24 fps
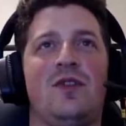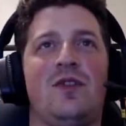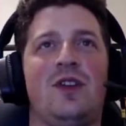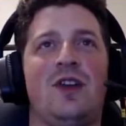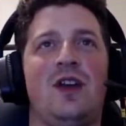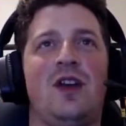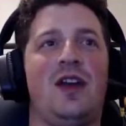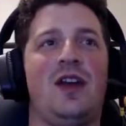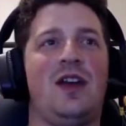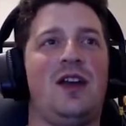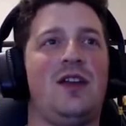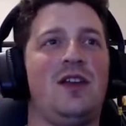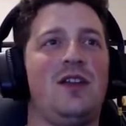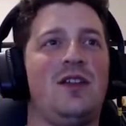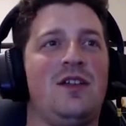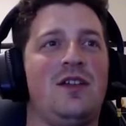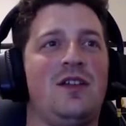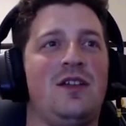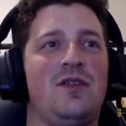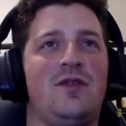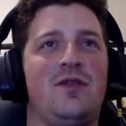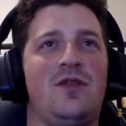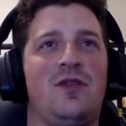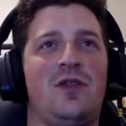Yeah,
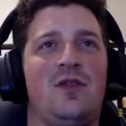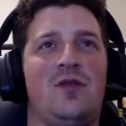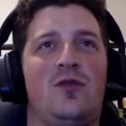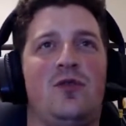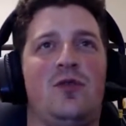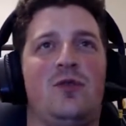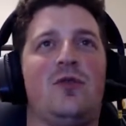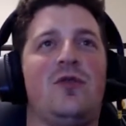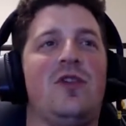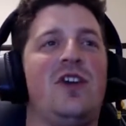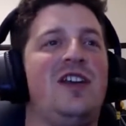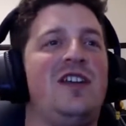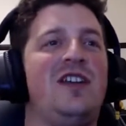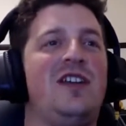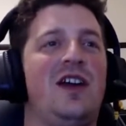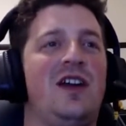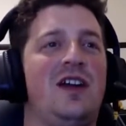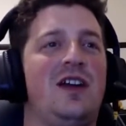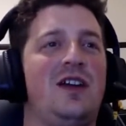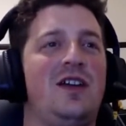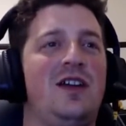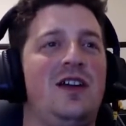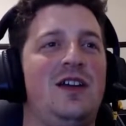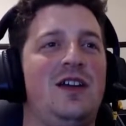for Group
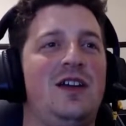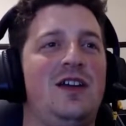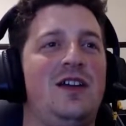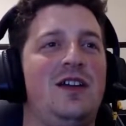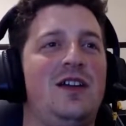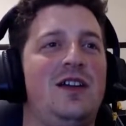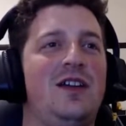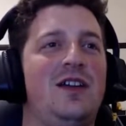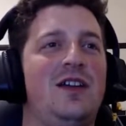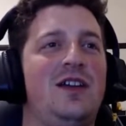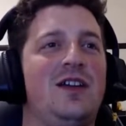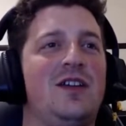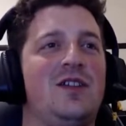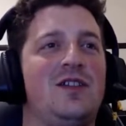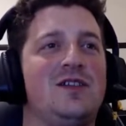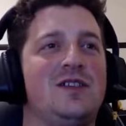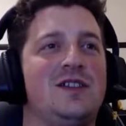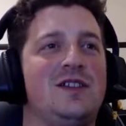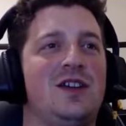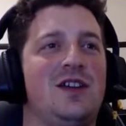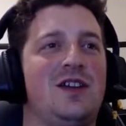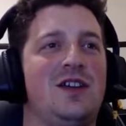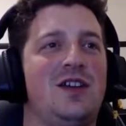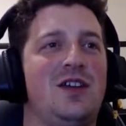Retard, because
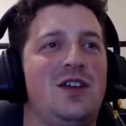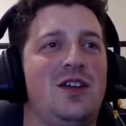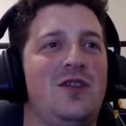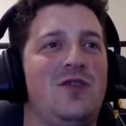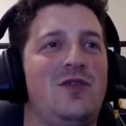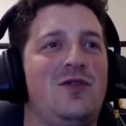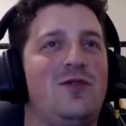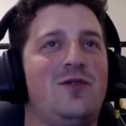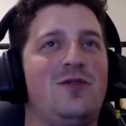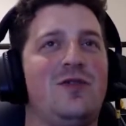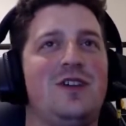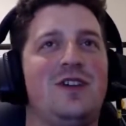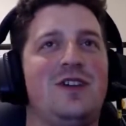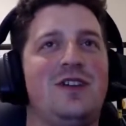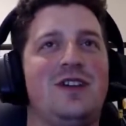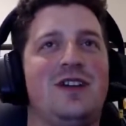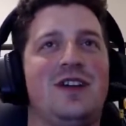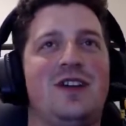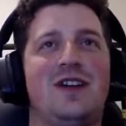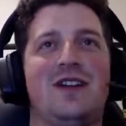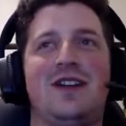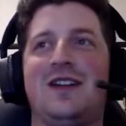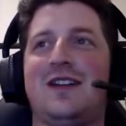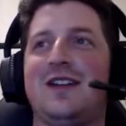they're gonna go full
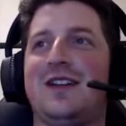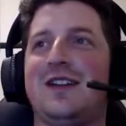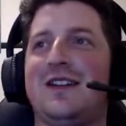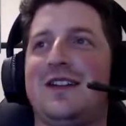retard.